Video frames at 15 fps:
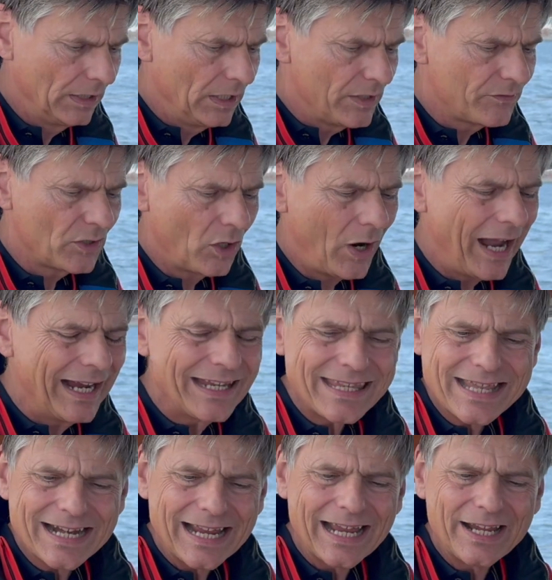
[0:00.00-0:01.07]
So
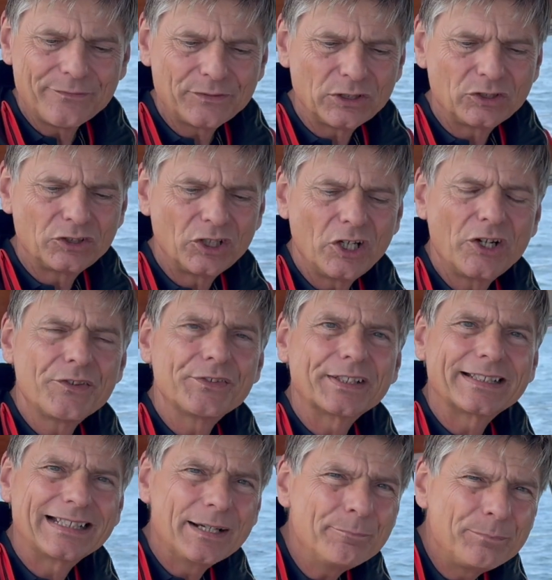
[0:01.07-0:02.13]
either I have to turn the
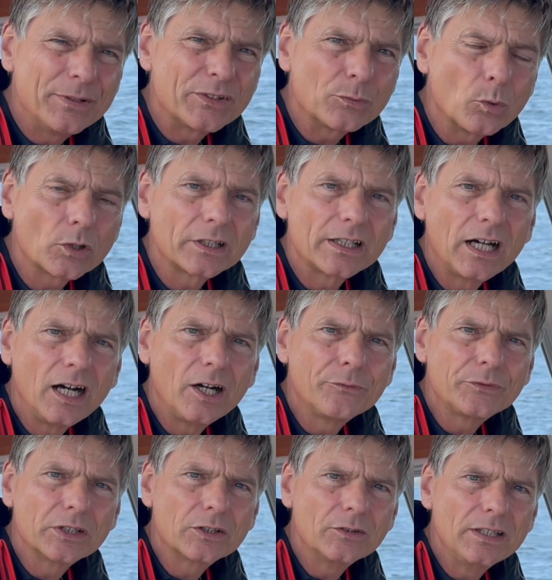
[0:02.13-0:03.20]
compass 1.5
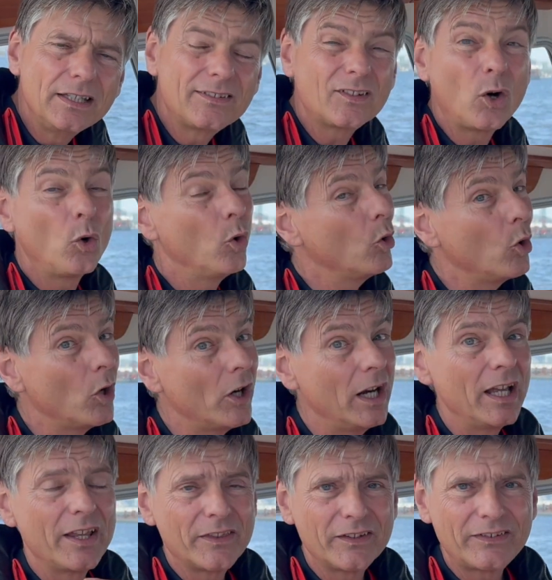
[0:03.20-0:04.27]
degrees or
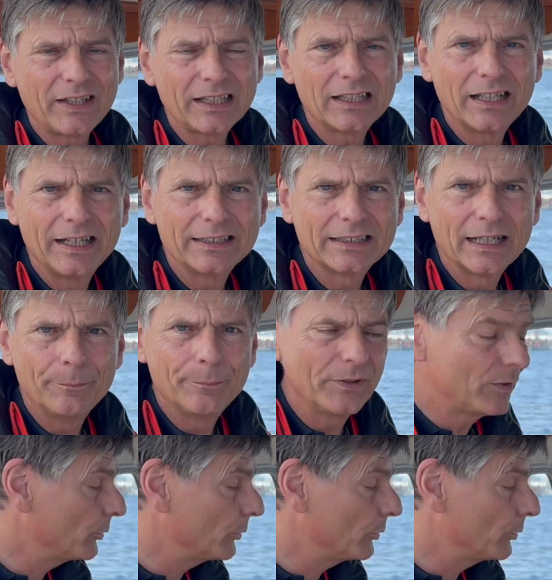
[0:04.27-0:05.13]
the satellite compass,